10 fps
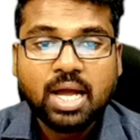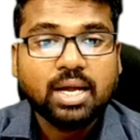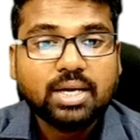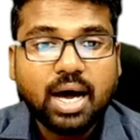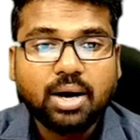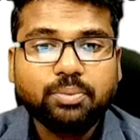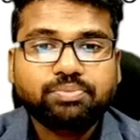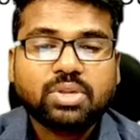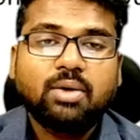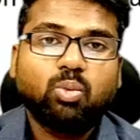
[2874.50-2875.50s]
Now,
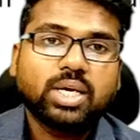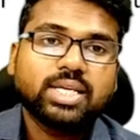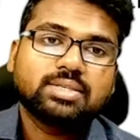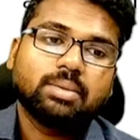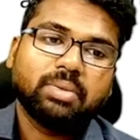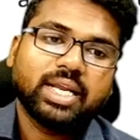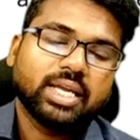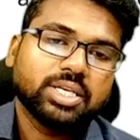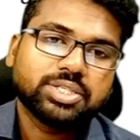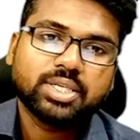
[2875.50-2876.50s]
what is the
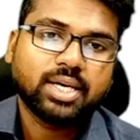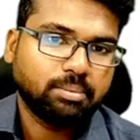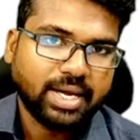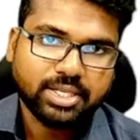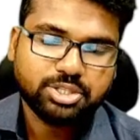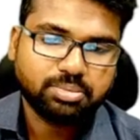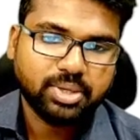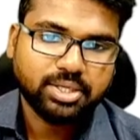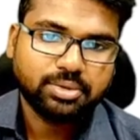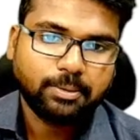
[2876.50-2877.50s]
mitigation and management?
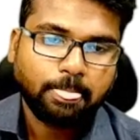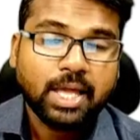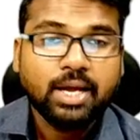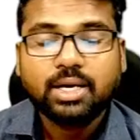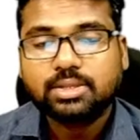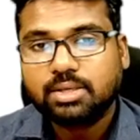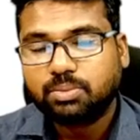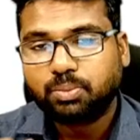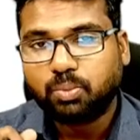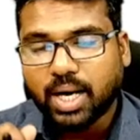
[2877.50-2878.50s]
The
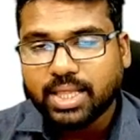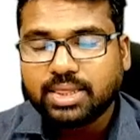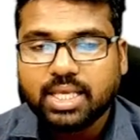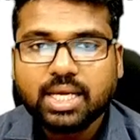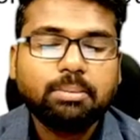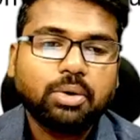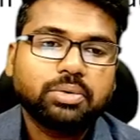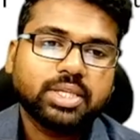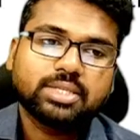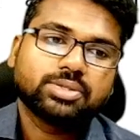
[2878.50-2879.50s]
one thing about
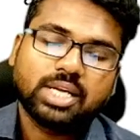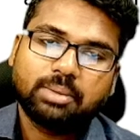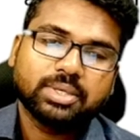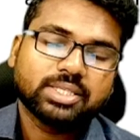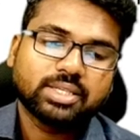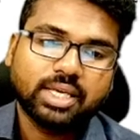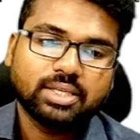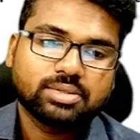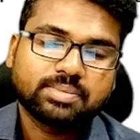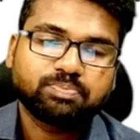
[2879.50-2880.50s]
these tsunamis
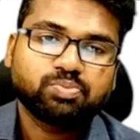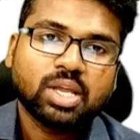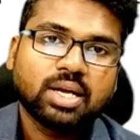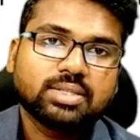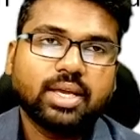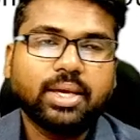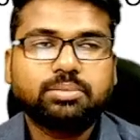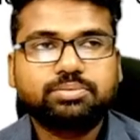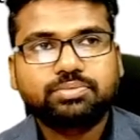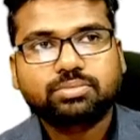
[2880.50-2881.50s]
is, see,
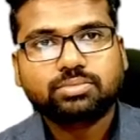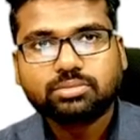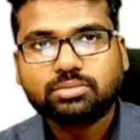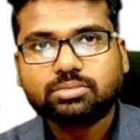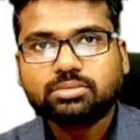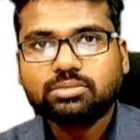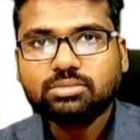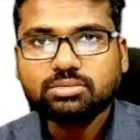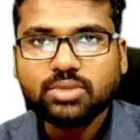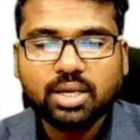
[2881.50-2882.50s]

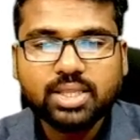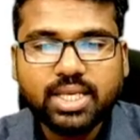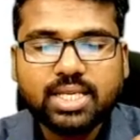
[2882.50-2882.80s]
this